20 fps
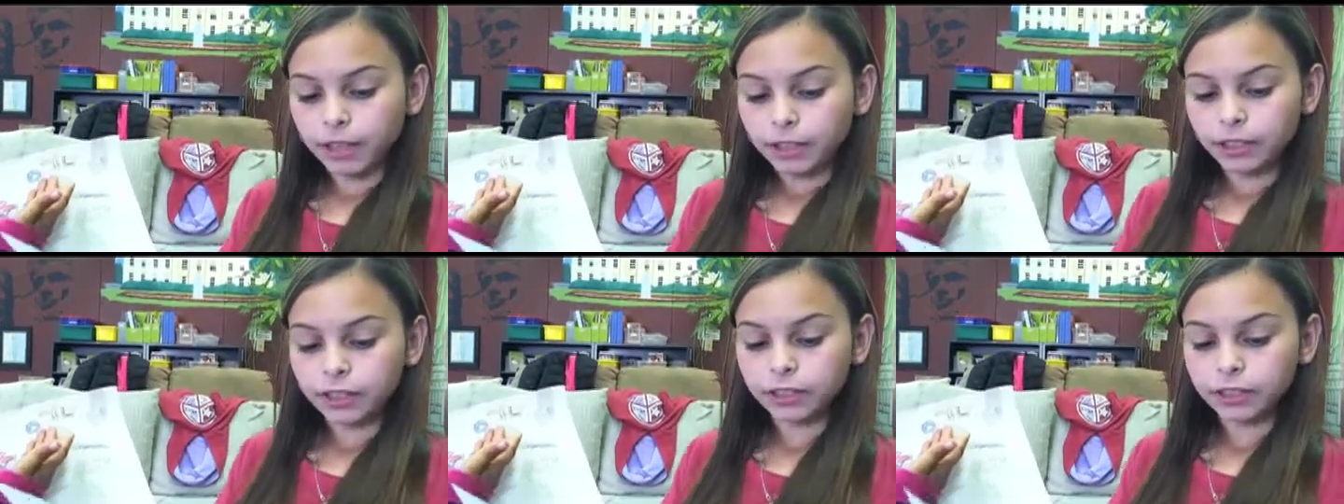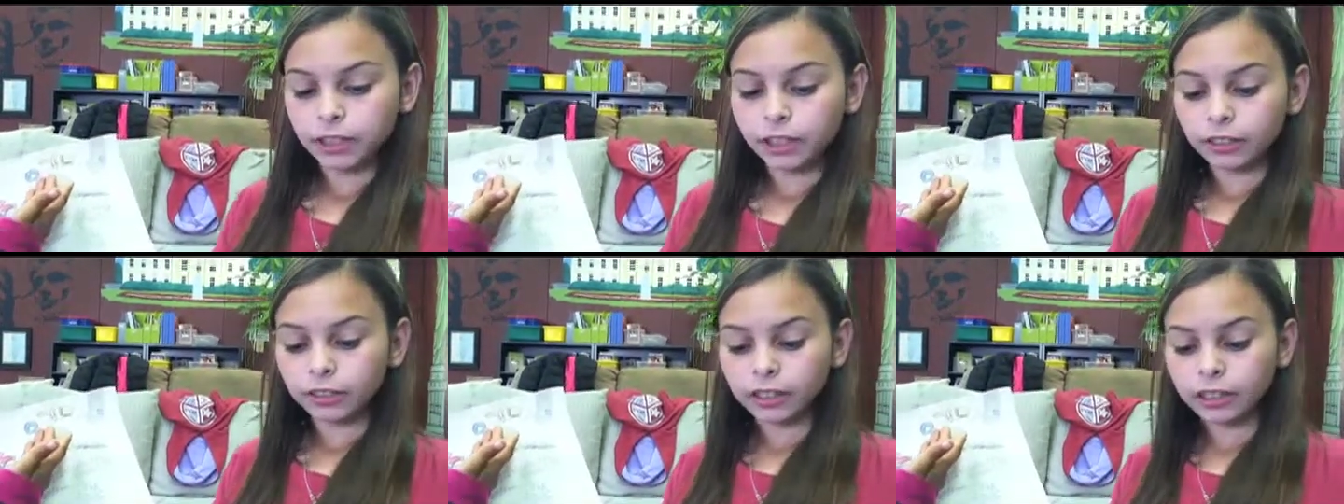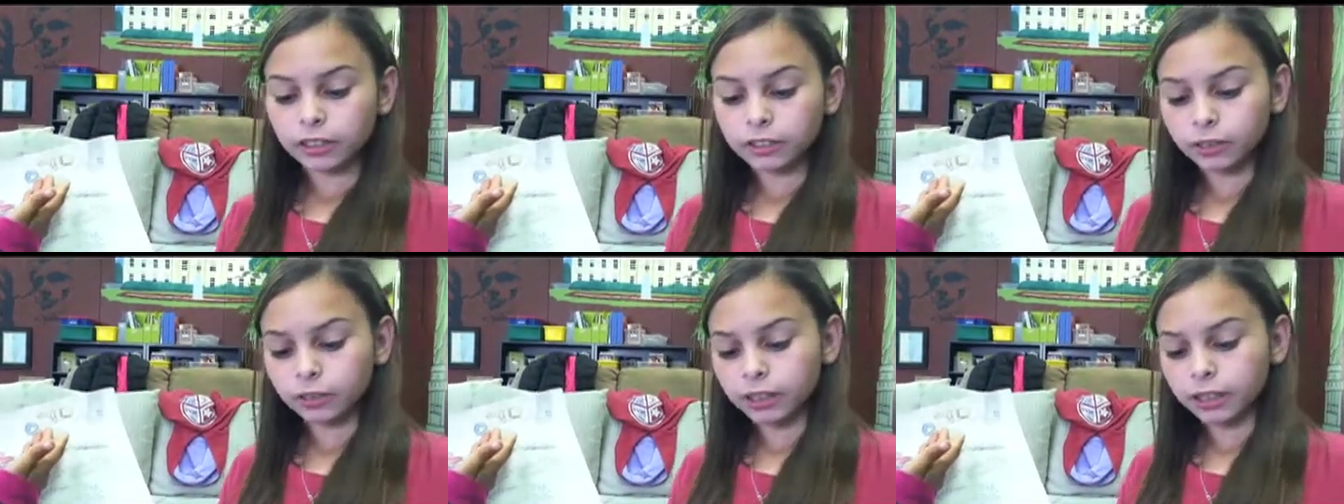The
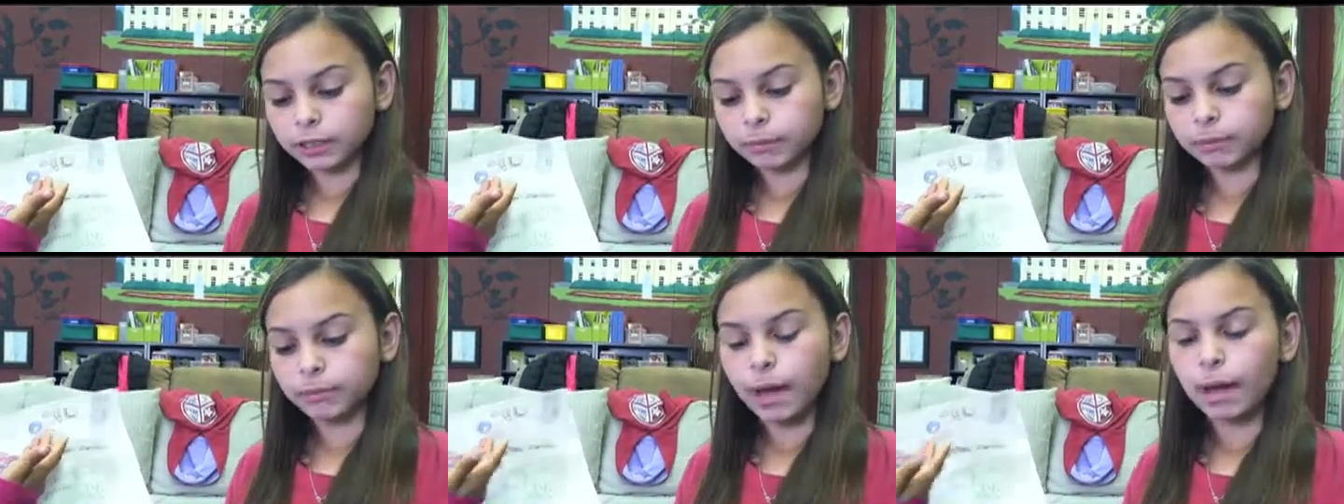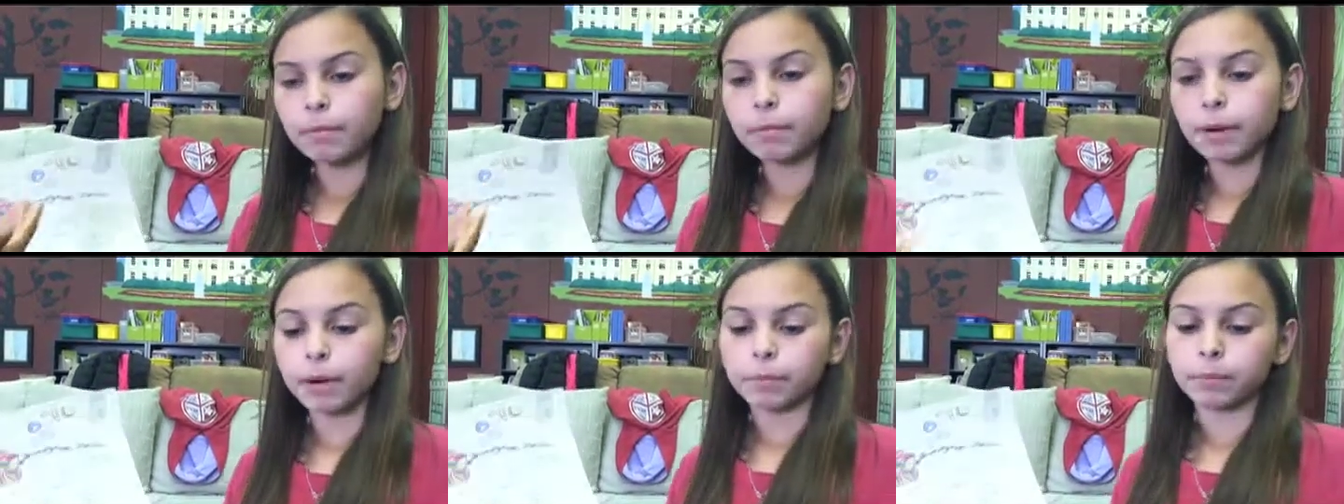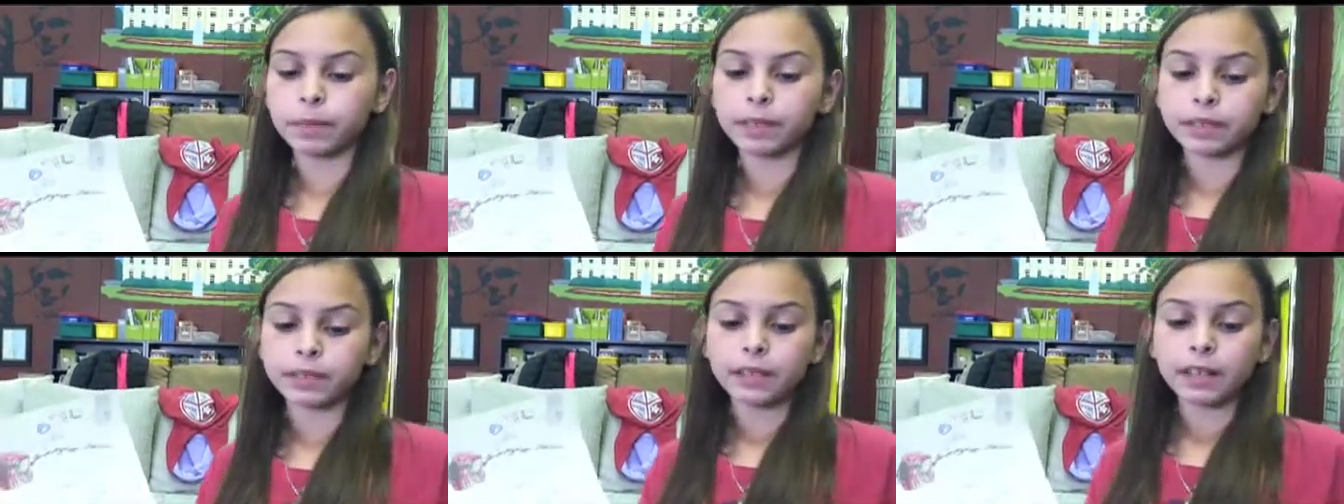circulatory's main
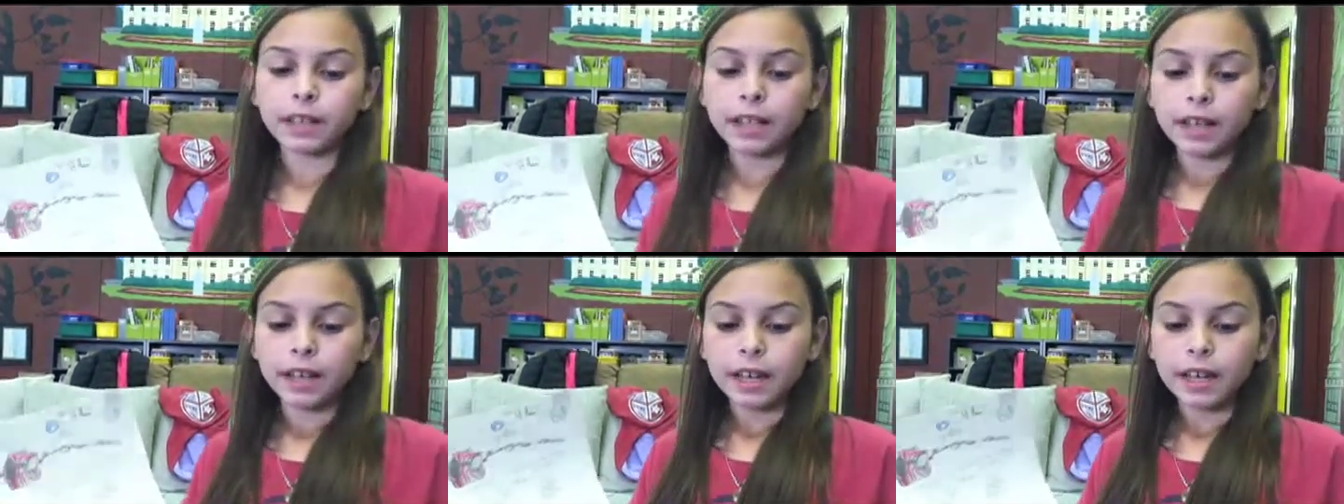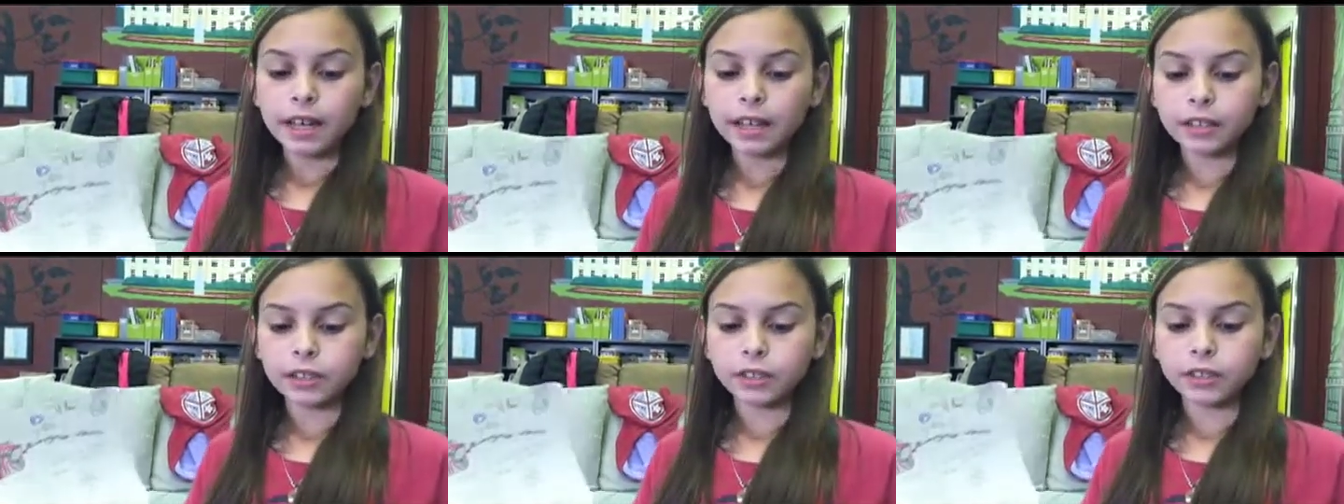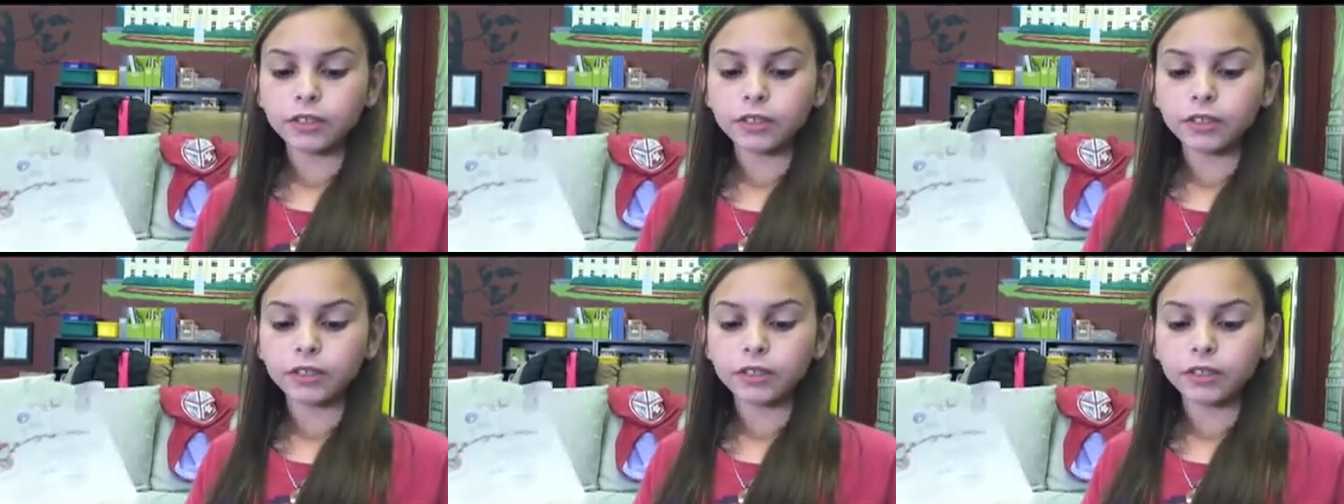purpose is